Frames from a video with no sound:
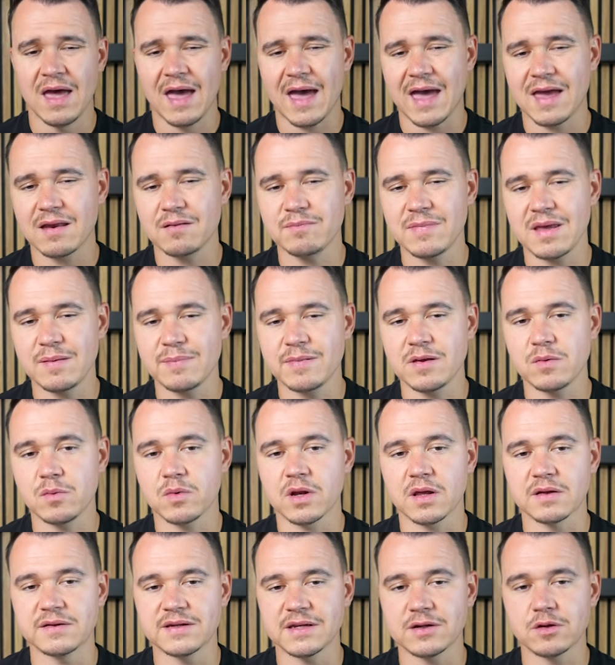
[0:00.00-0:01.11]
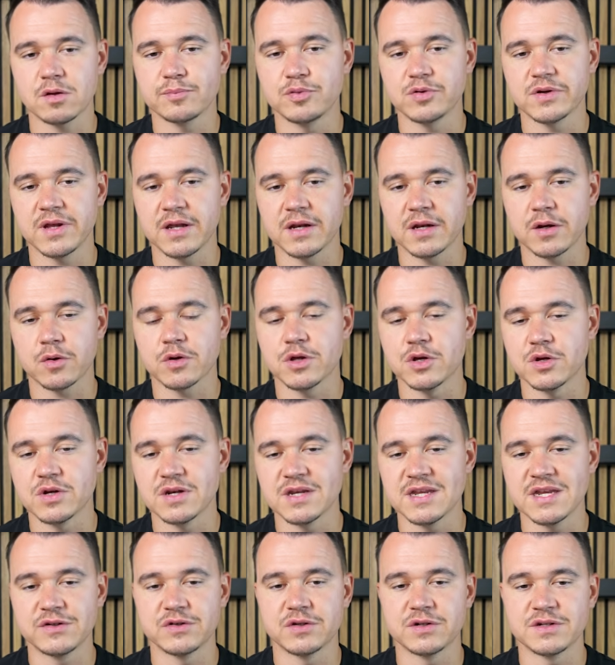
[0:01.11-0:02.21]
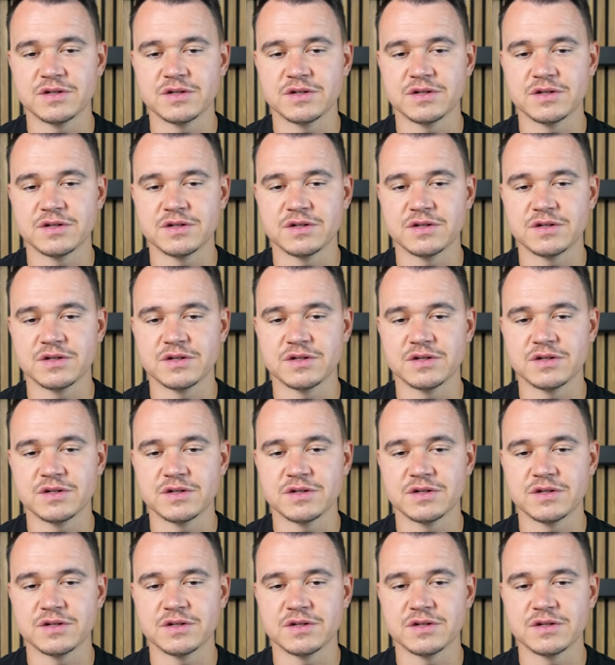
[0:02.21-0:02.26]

And maybe what I did not put in here, you need to